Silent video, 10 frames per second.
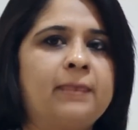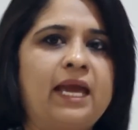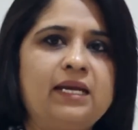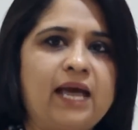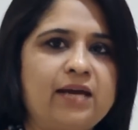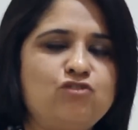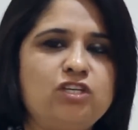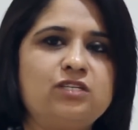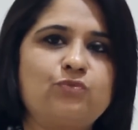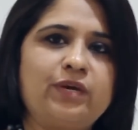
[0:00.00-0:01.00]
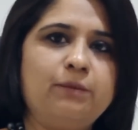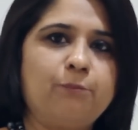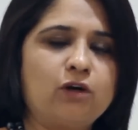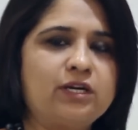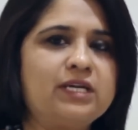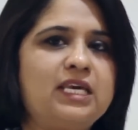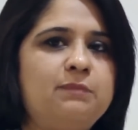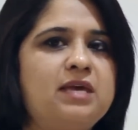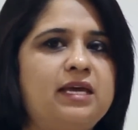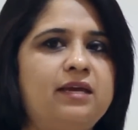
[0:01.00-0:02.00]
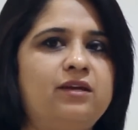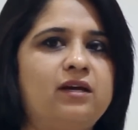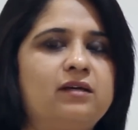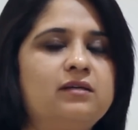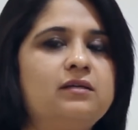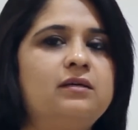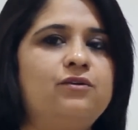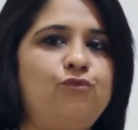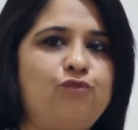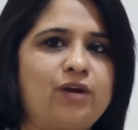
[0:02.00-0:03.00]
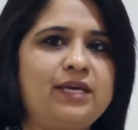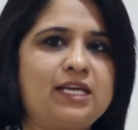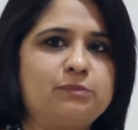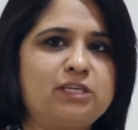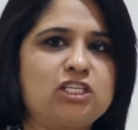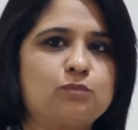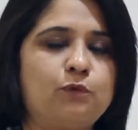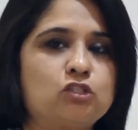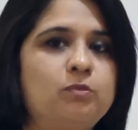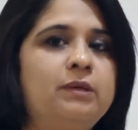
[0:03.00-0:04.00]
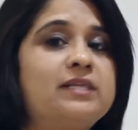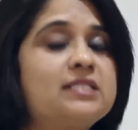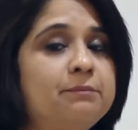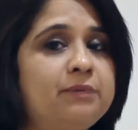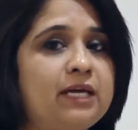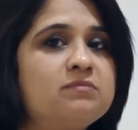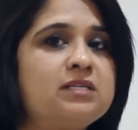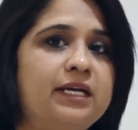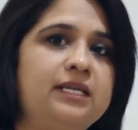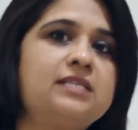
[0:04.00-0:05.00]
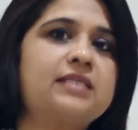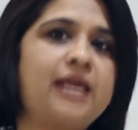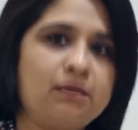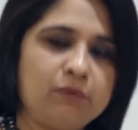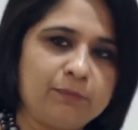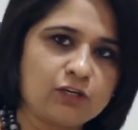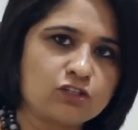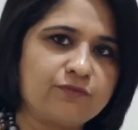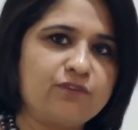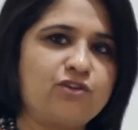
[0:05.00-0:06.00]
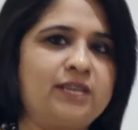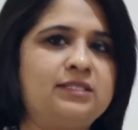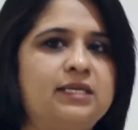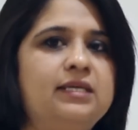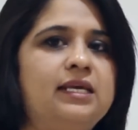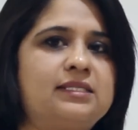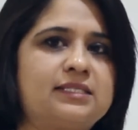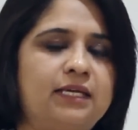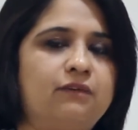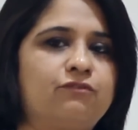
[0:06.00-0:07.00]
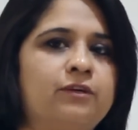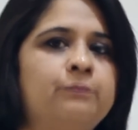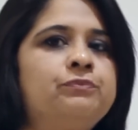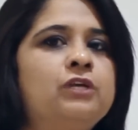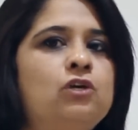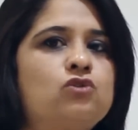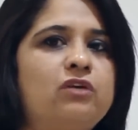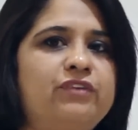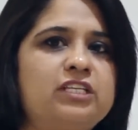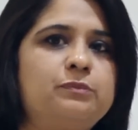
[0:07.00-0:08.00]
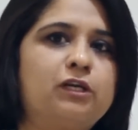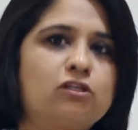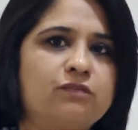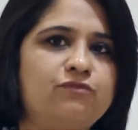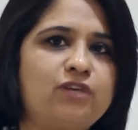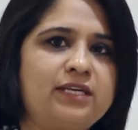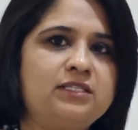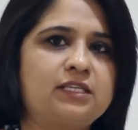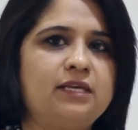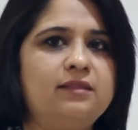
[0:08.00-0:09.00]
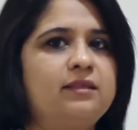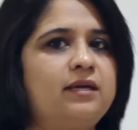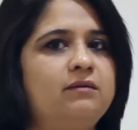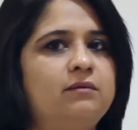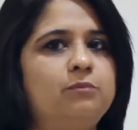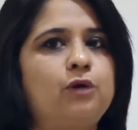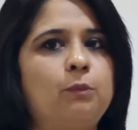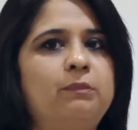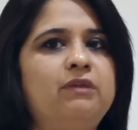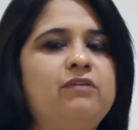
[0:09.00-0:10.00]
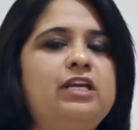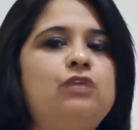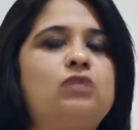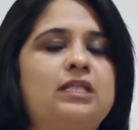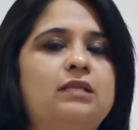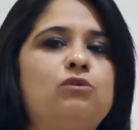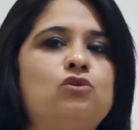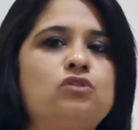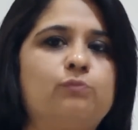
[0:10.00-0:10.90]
And hygiene is very important. Keep the area dry as much as possible, but sometimes the redness can be because of the dry skin itself. So if it is because of dry skin, then probably we need to tell them to use